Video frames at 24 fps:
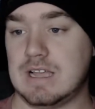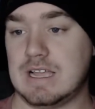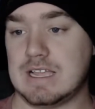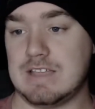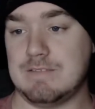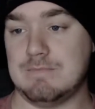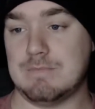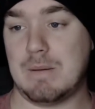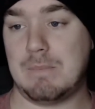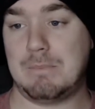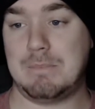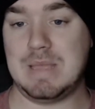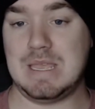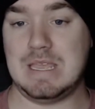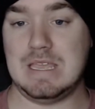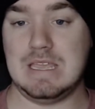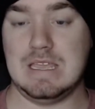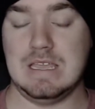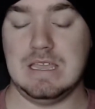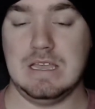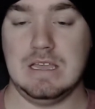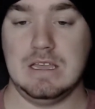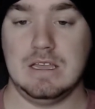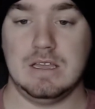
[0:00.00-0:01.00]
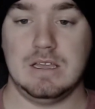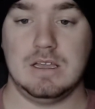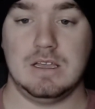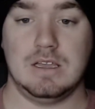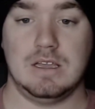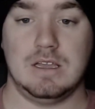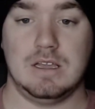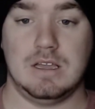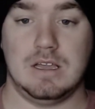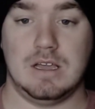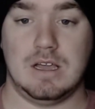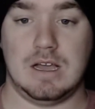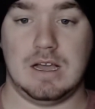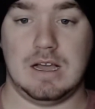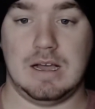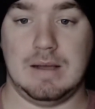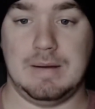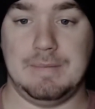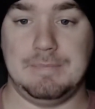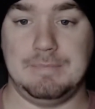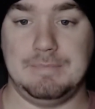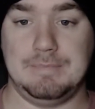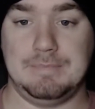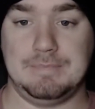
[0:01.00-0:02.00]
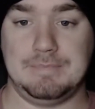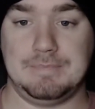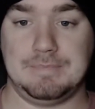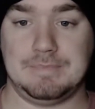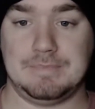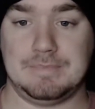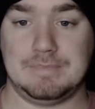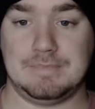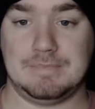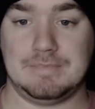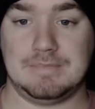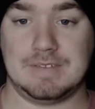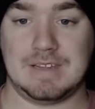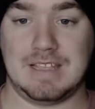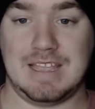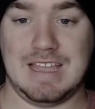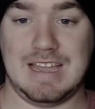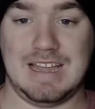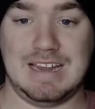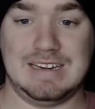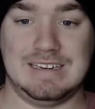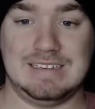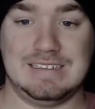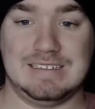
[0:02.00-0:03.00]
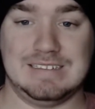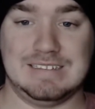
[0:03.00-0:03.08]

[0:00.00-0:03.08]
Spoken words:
I gave him a B. Again,